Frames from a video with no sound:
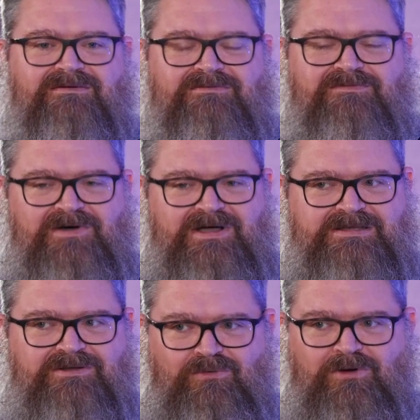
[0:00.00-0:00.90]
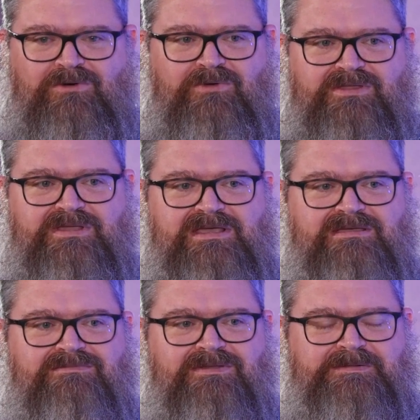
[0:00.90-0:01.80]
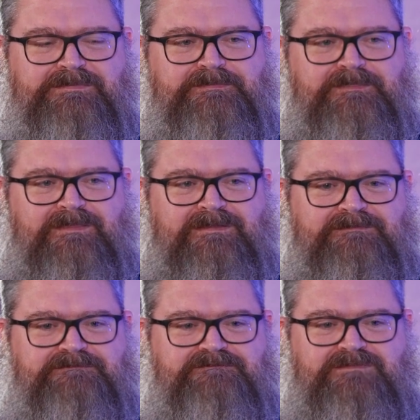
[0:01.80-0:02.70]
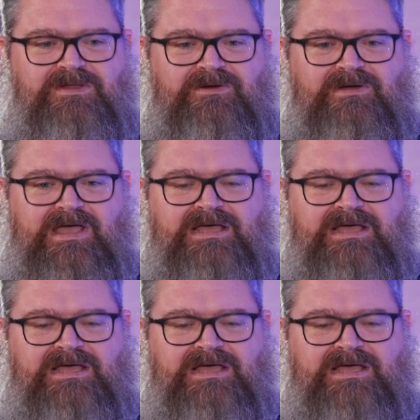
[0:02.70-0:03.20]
fun to work with. He, you know,